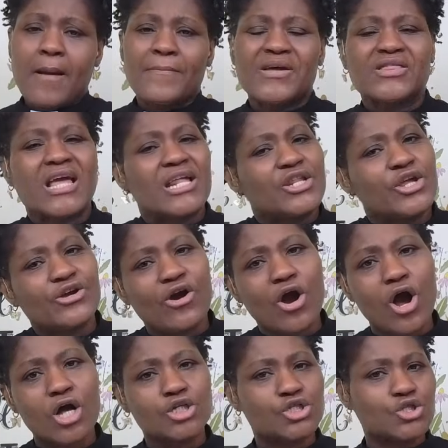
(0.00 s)
But then there are
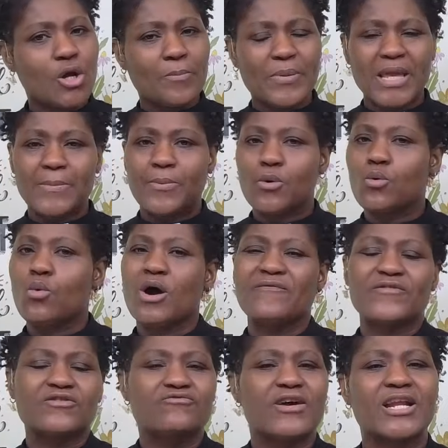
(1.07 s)
also people who have
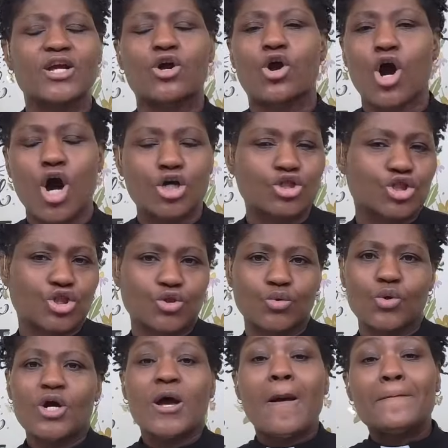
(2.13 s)
already gone
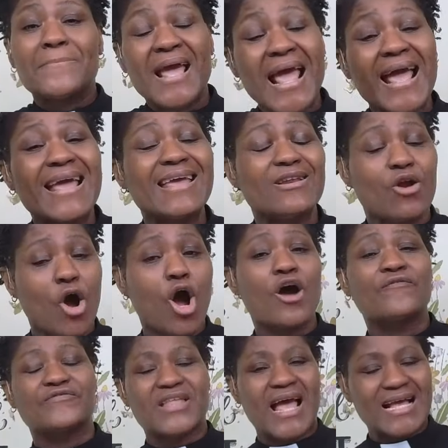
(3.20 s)
through paying
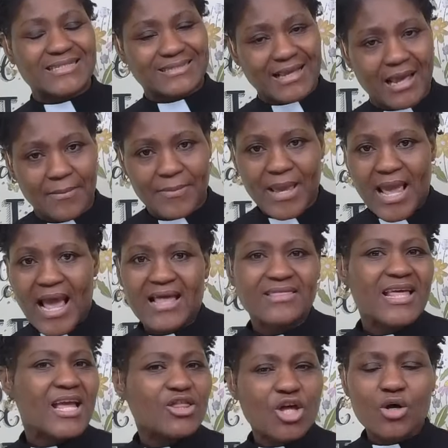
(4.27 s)
off that debt, and
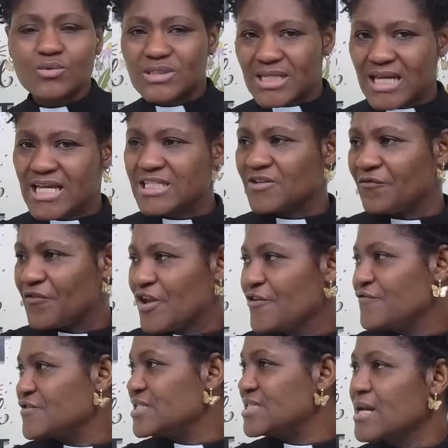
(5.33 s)
they don't think it's fair
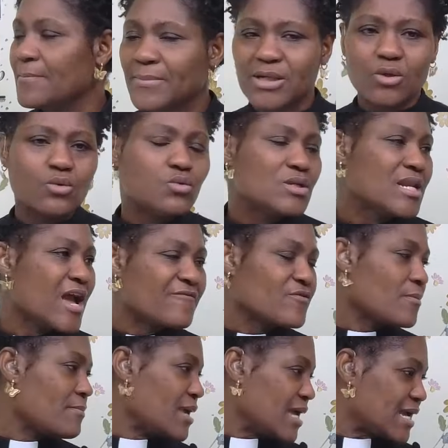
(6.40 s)
for somebody who never
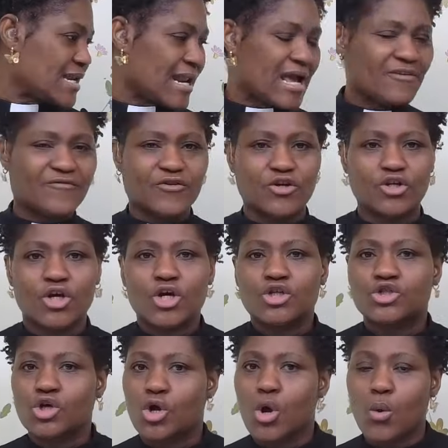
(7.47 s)
make an effort
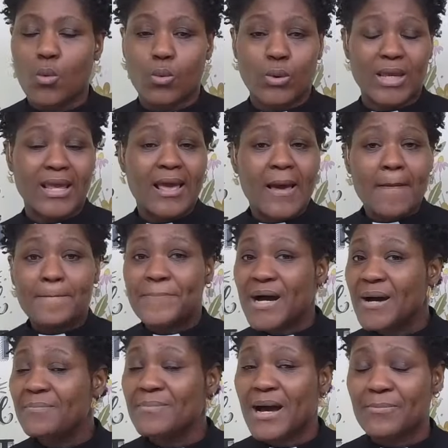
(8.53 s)
to go away.
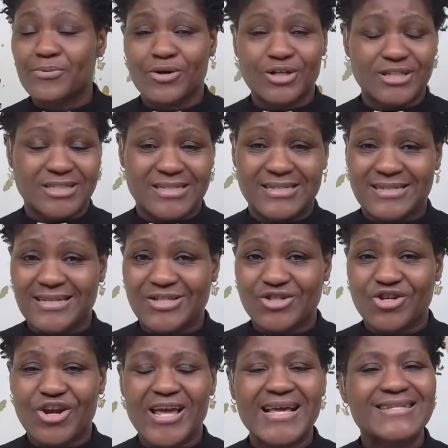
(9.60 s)
But my brothers and
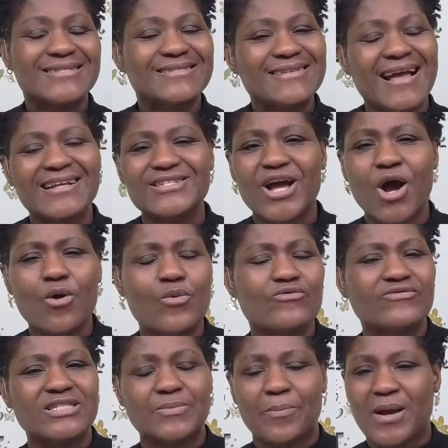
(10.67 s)
sisters, it's not our
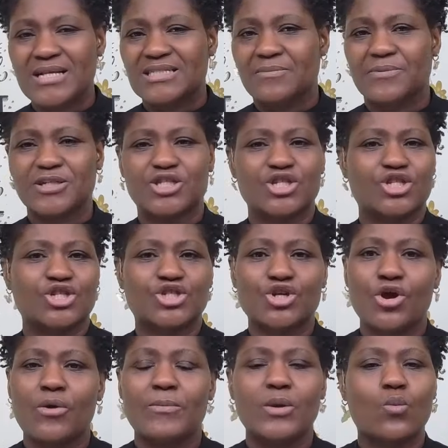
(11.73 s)
responsibility to
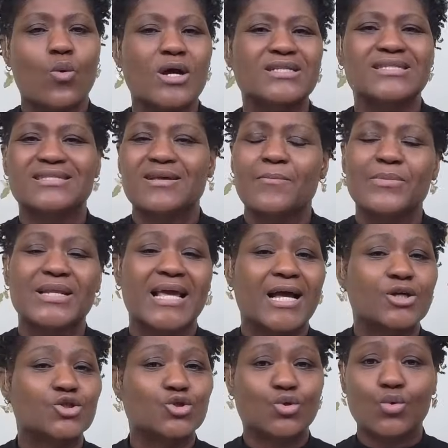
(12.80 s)
determine what somebody
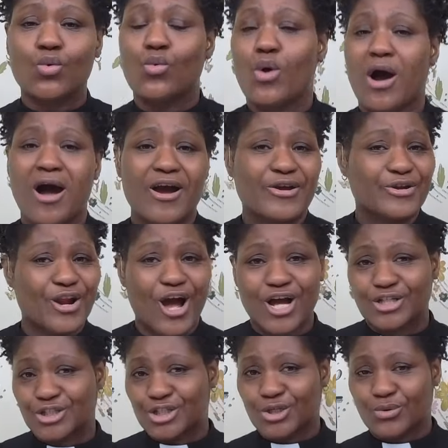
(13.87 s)
else do or
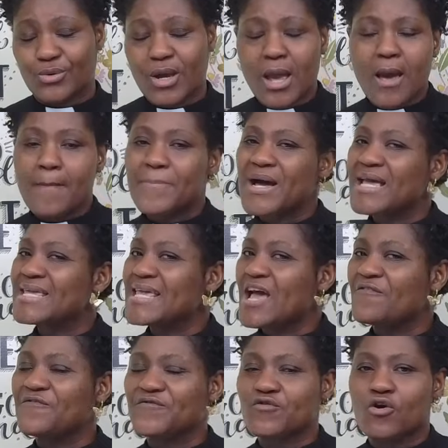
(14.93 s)
not do. But
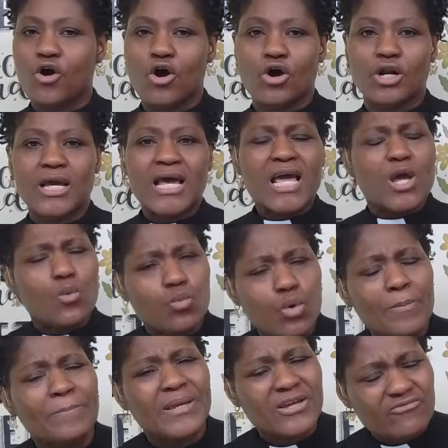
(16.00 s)
yet for all, it
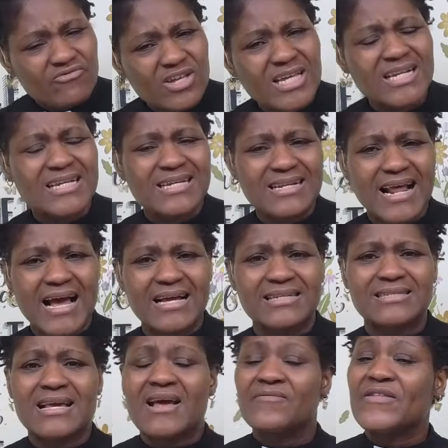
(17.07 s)
would be really
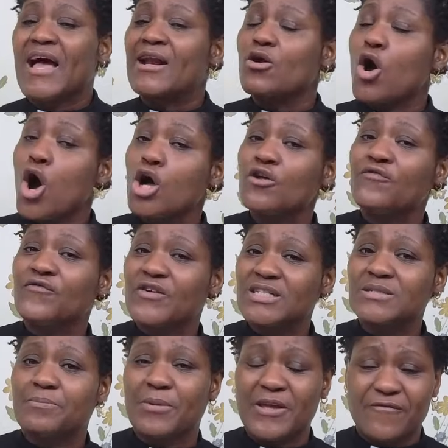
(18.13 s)
nice that all of
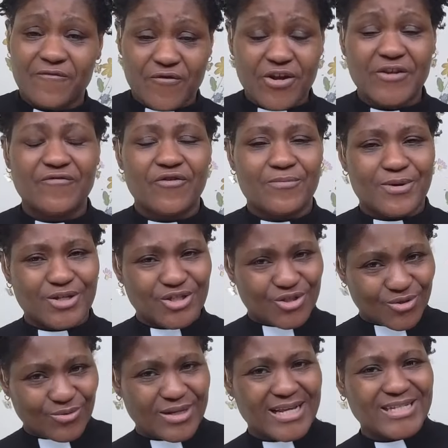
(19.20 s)
us be free from our
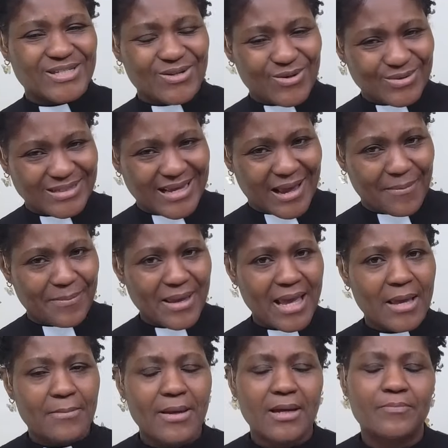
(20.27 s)
students' loan debt.
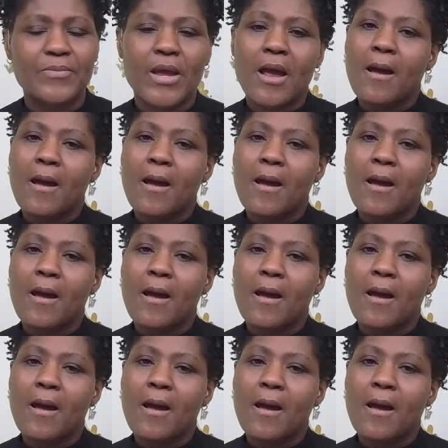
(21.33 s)
Amen.